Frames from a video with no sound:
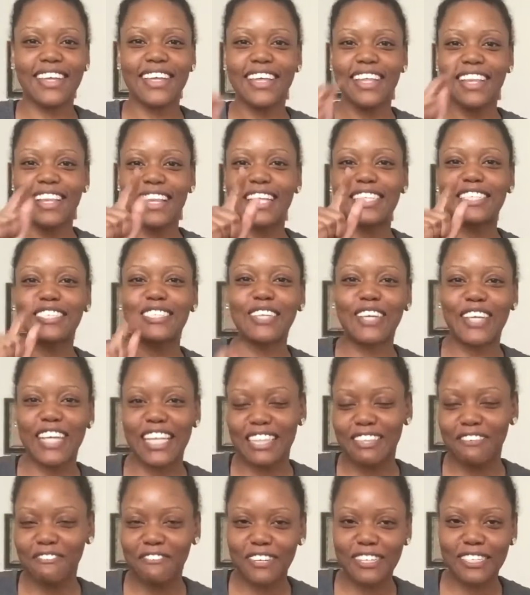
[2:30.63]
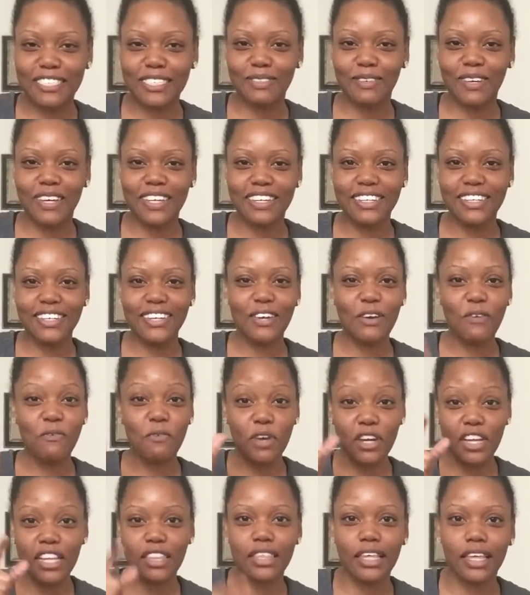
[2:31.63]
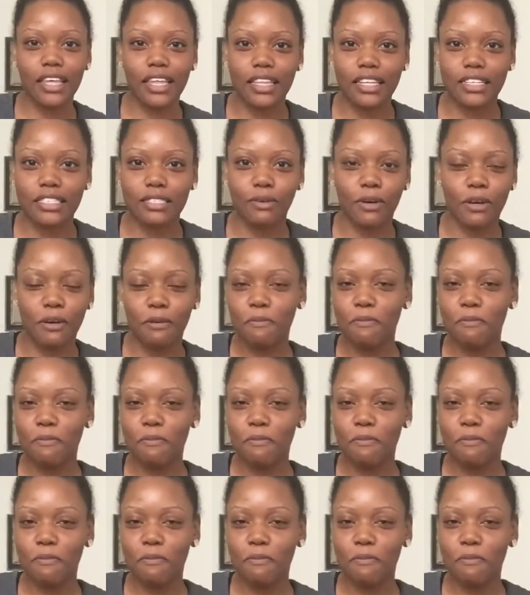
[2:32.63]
Let's look at the first one. What do you think of this one?